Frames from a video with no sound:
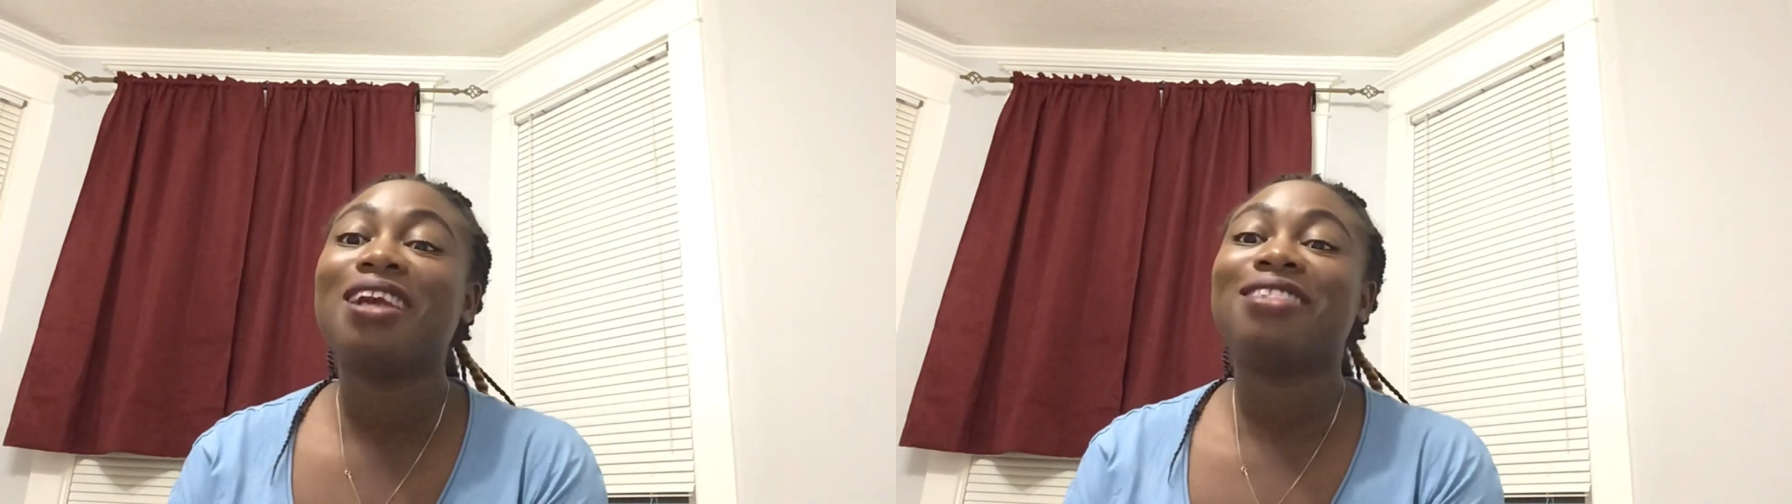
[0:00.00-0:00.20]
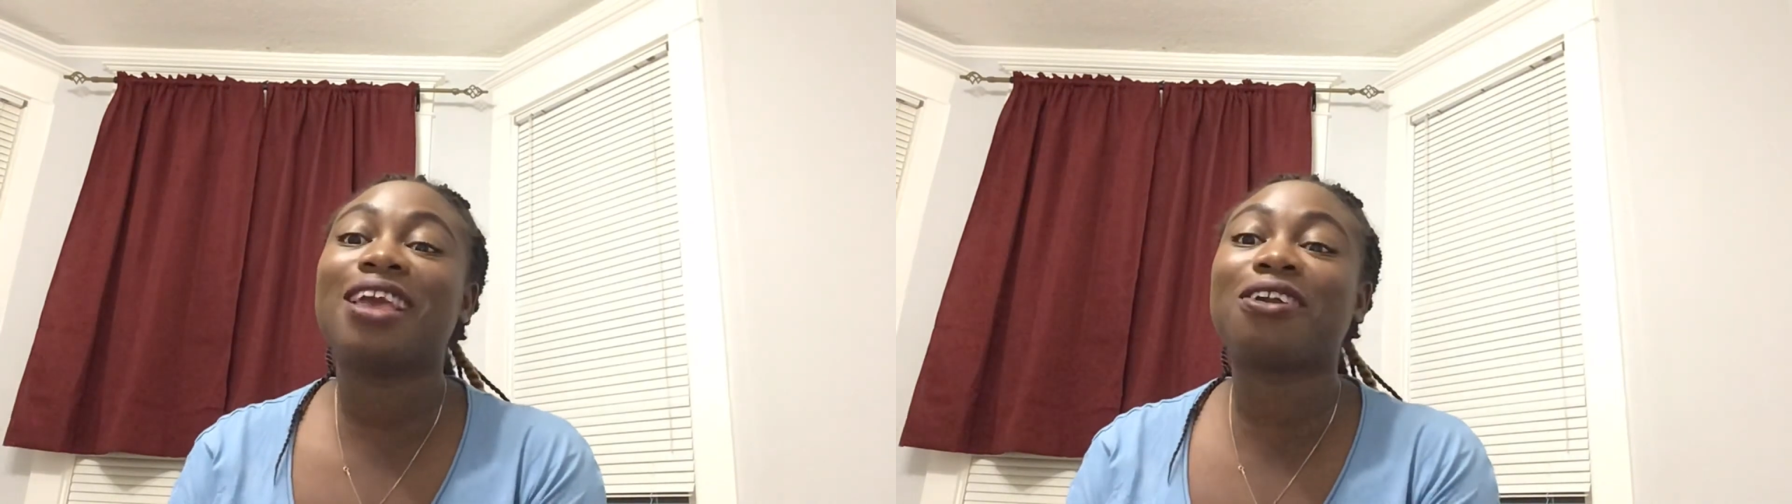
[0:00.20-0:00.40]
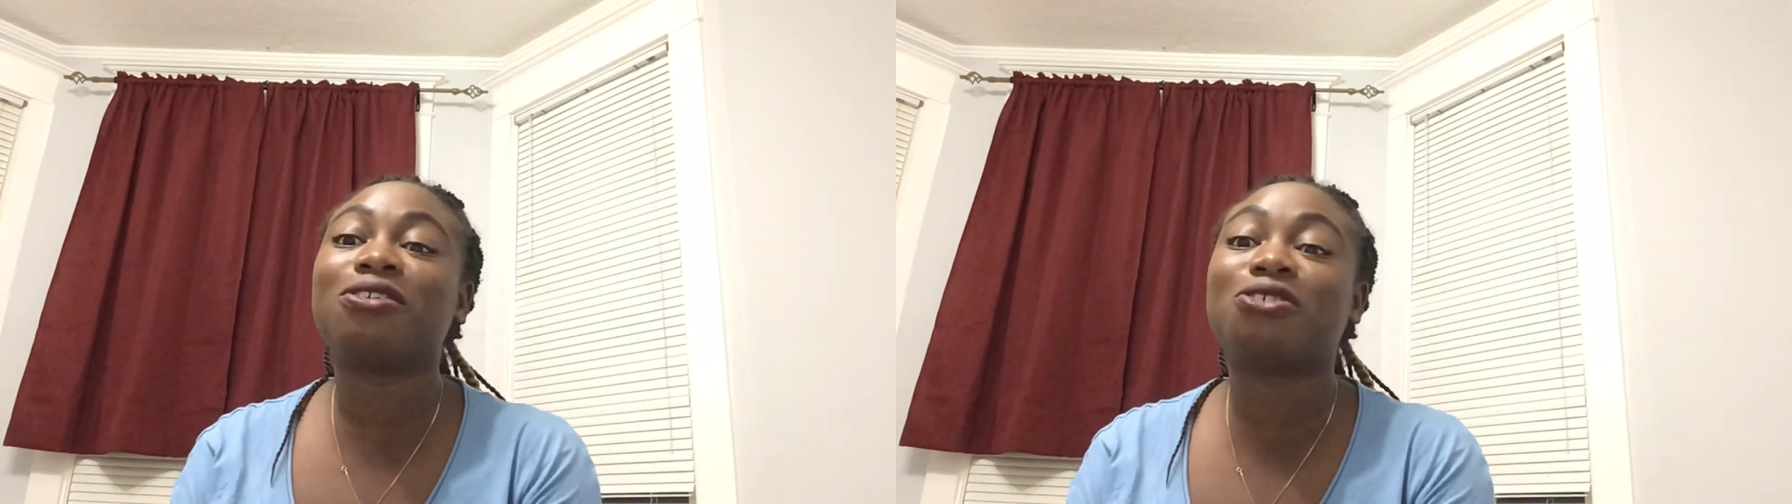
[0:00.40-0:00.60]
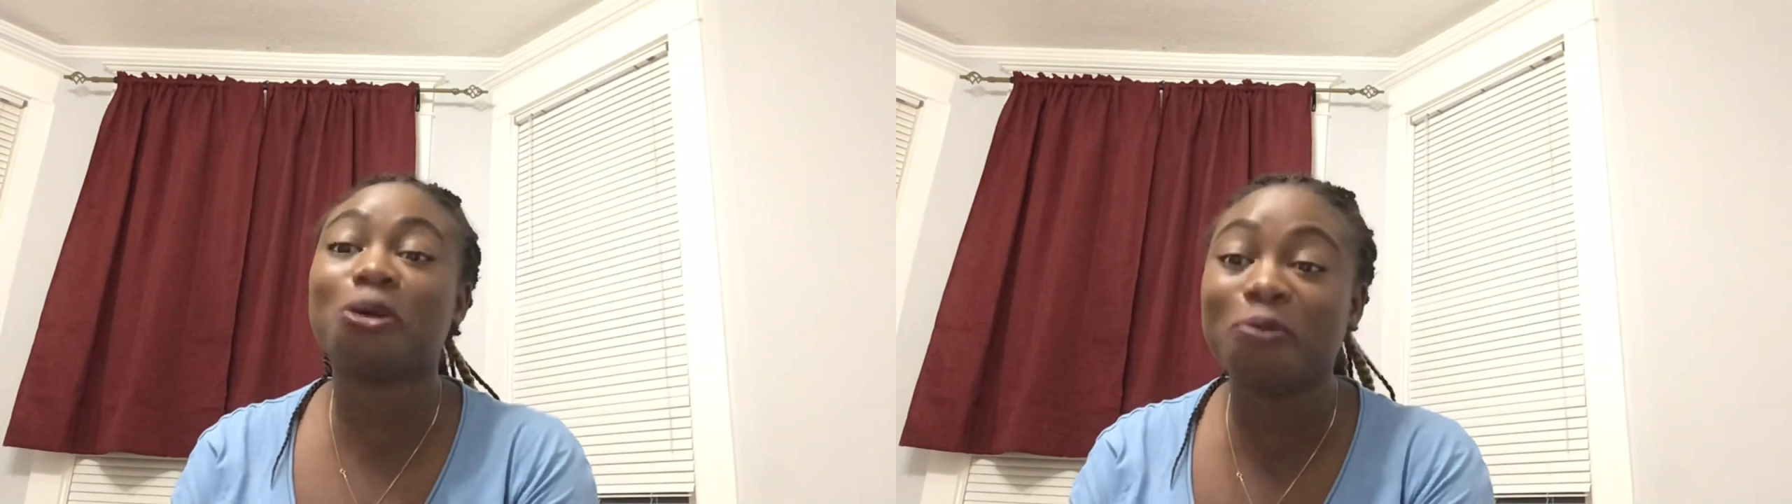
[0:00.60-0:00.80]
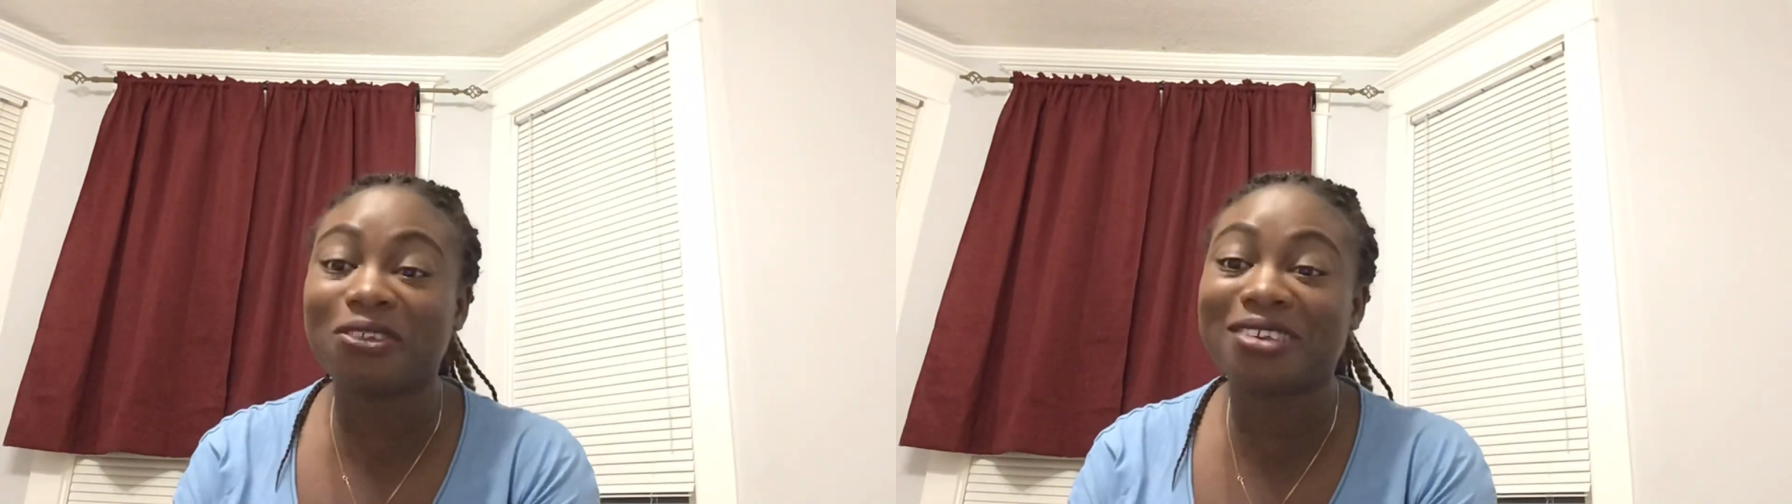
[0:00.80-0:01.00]
Thank you so
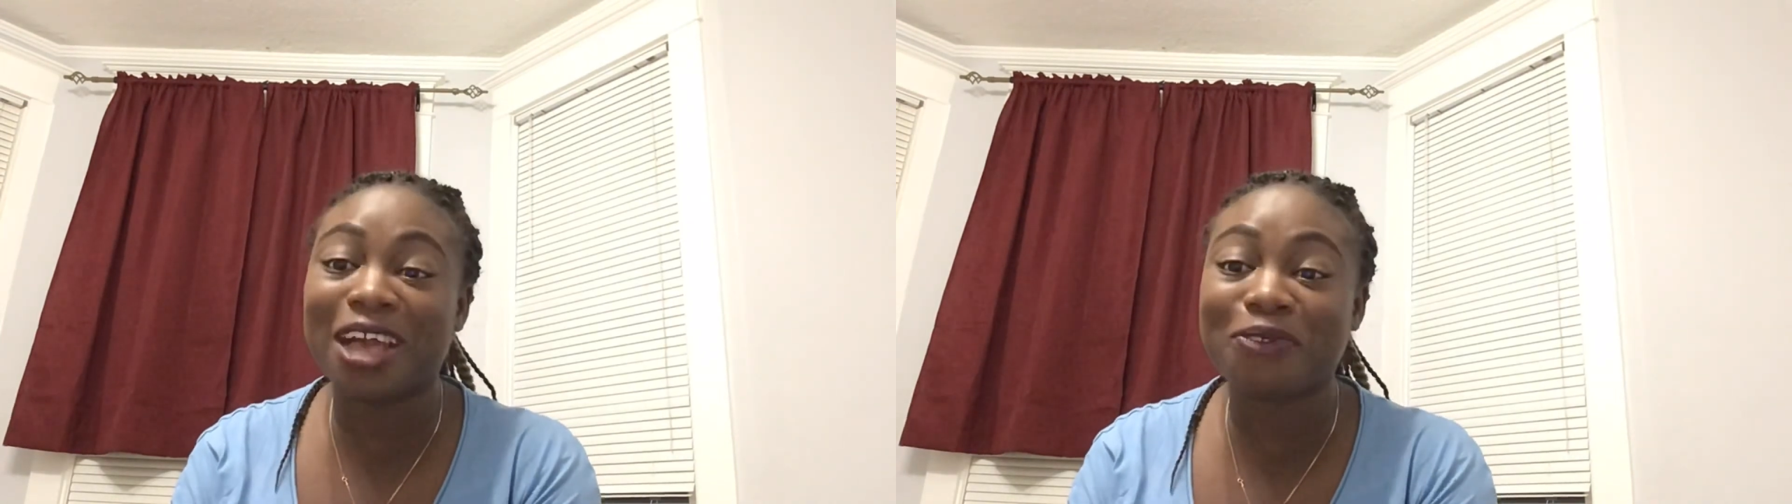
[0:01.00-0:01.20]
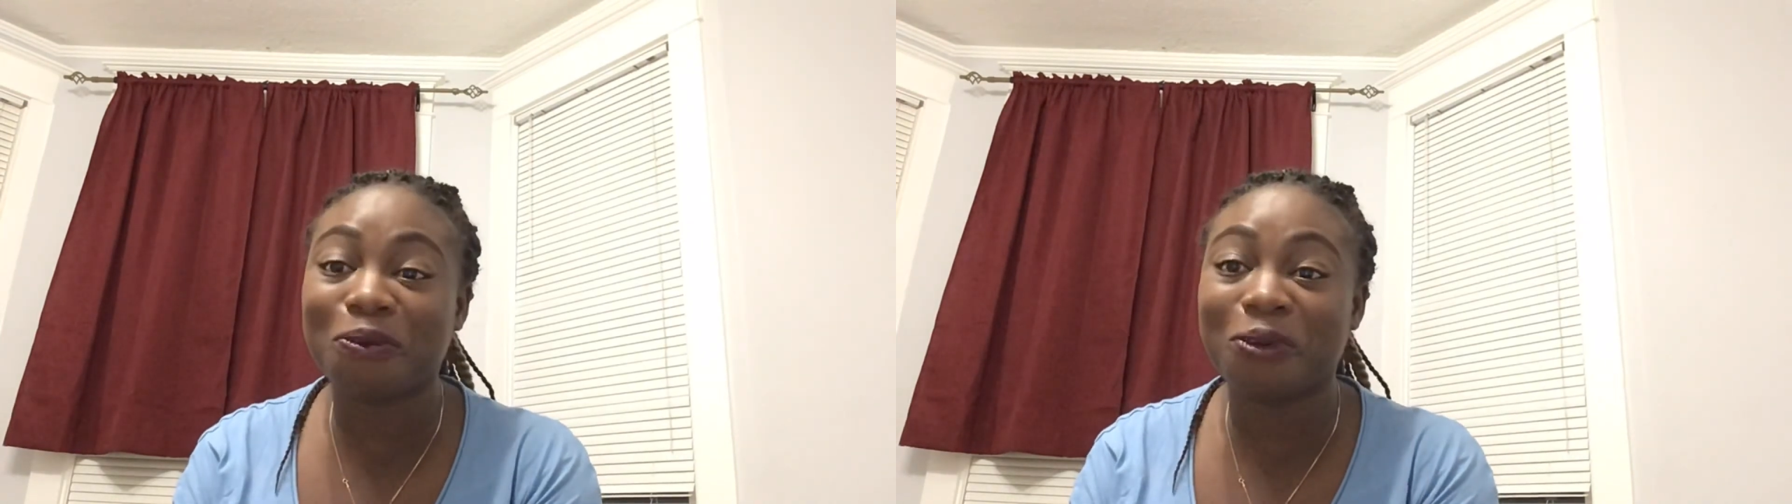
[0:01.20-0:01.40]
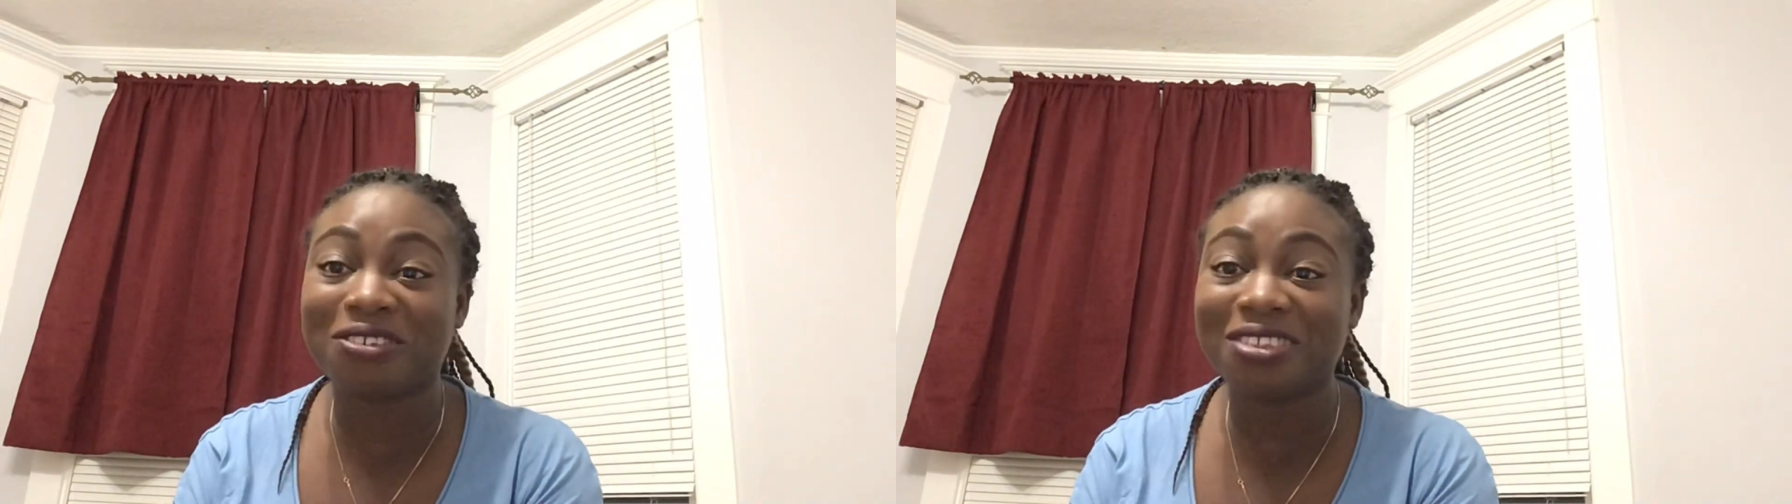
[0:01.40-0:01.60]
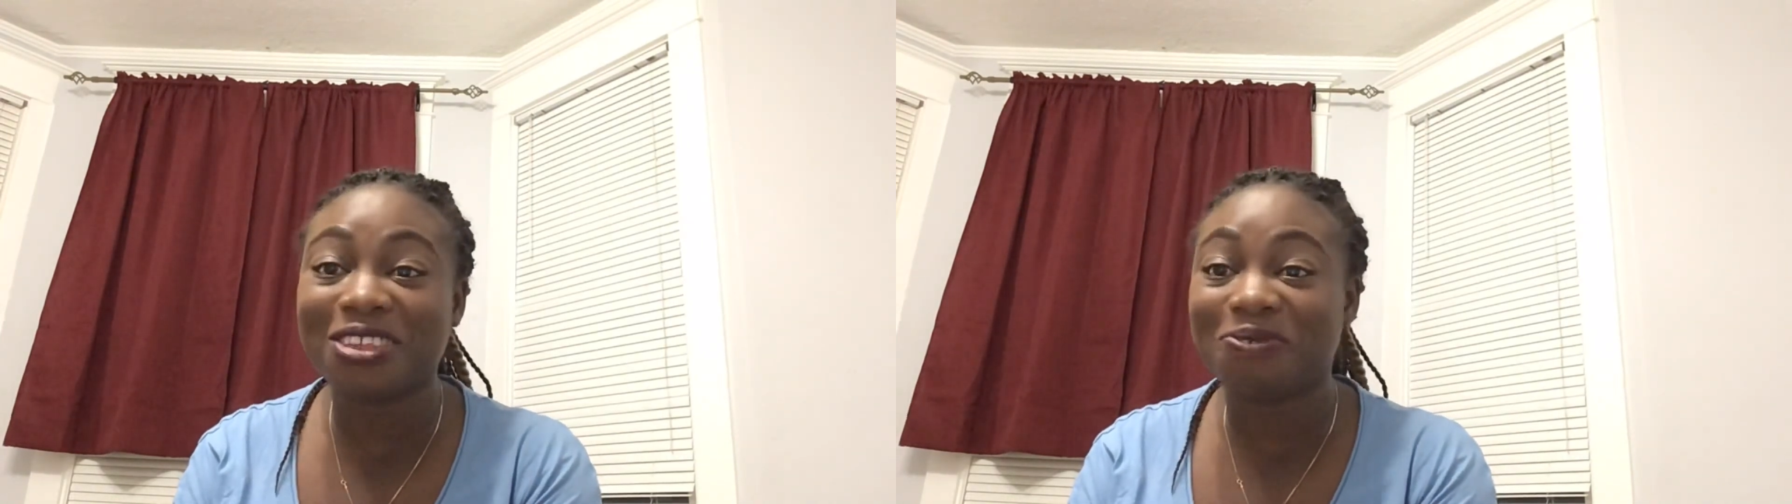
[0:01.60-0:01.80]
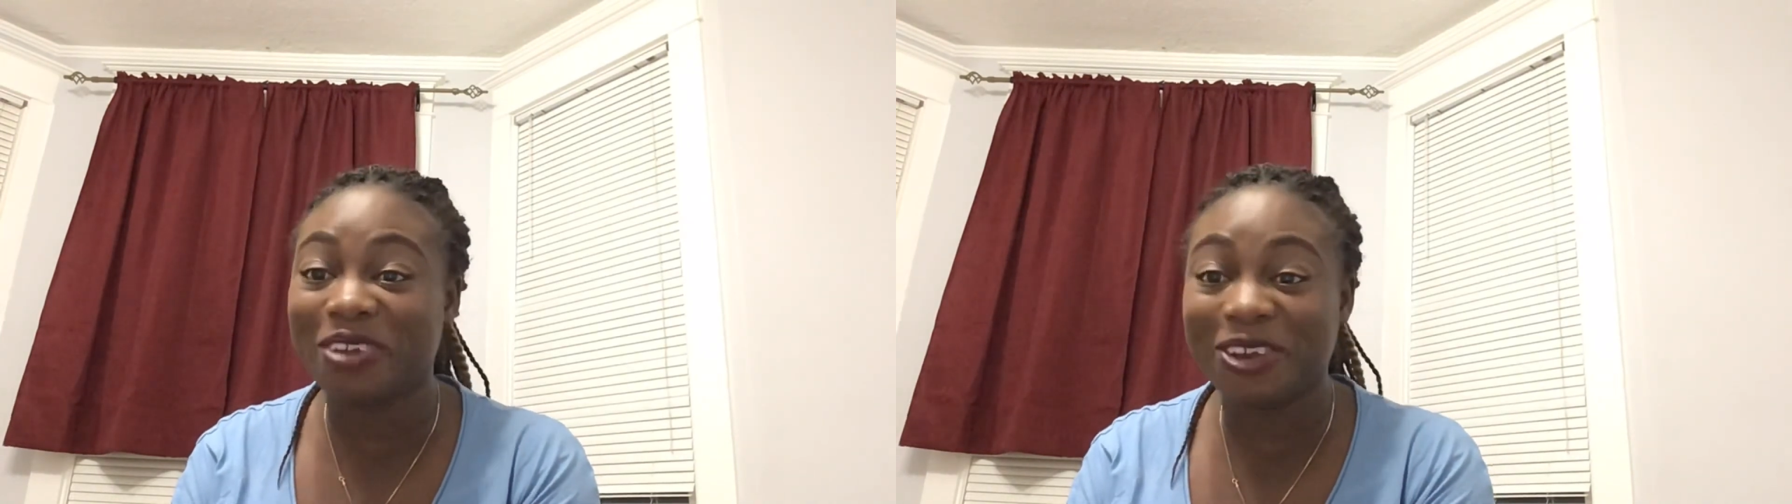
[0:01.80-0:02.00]
much, guys, for watching this
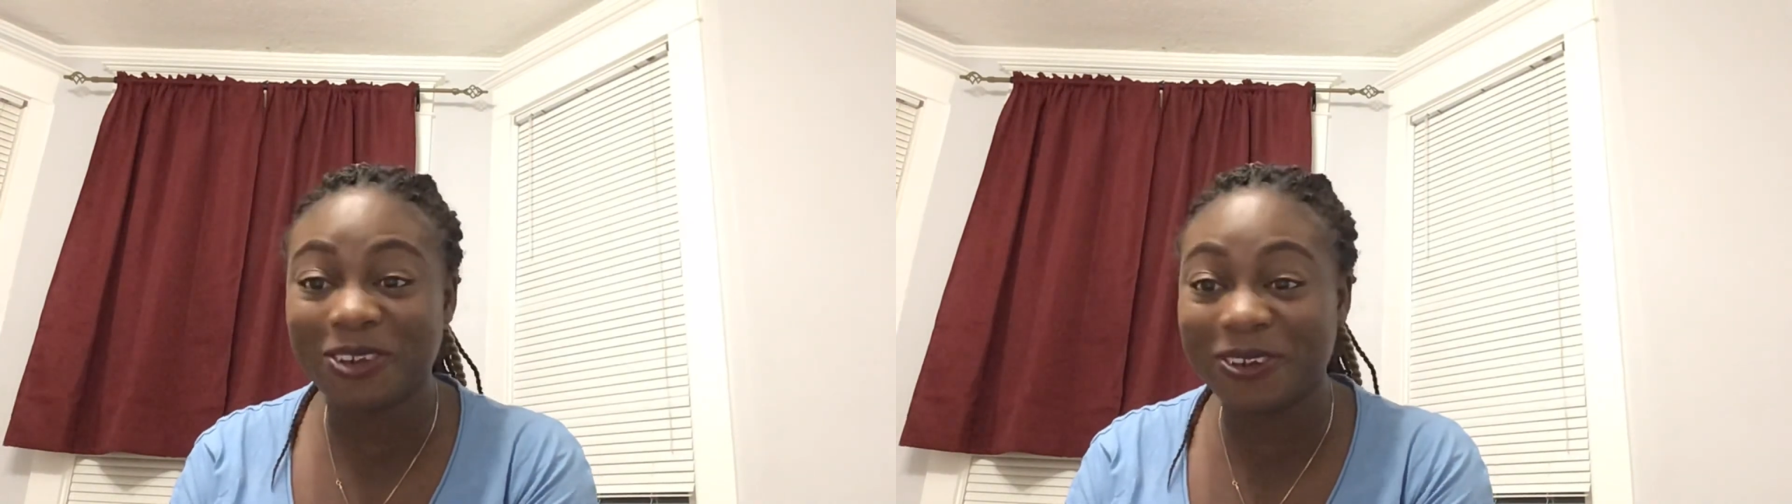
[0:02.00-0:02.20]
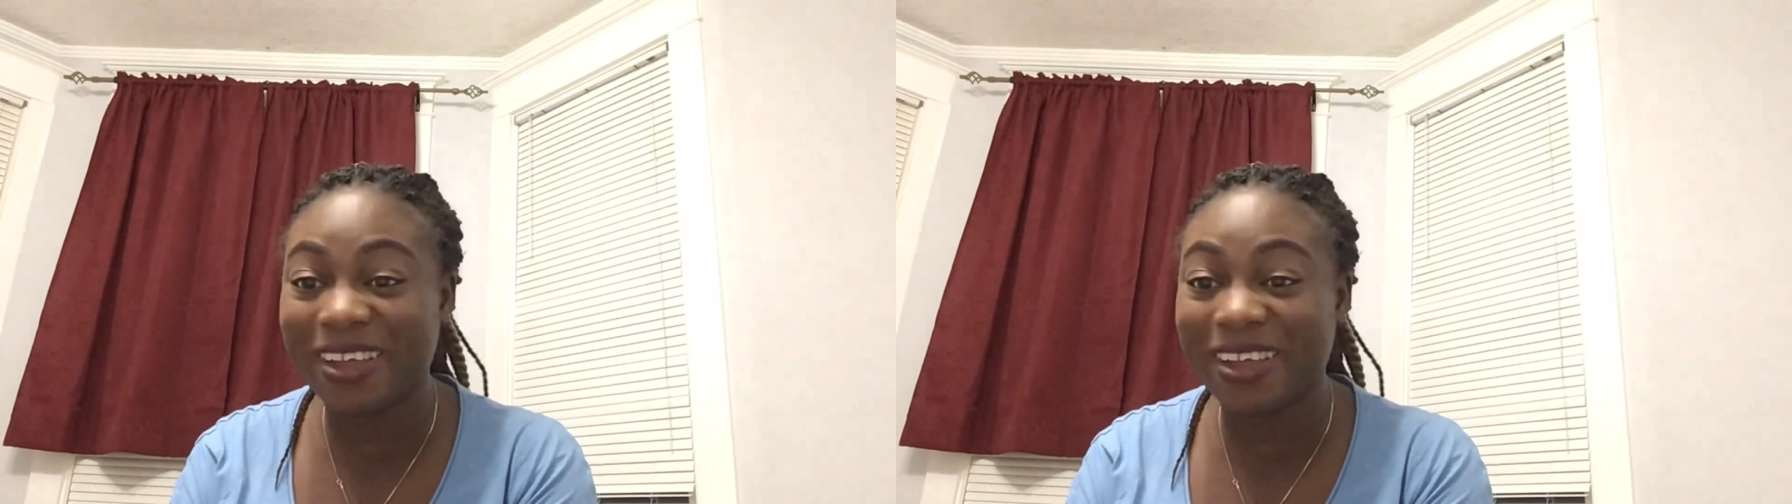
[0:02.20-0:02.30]
video.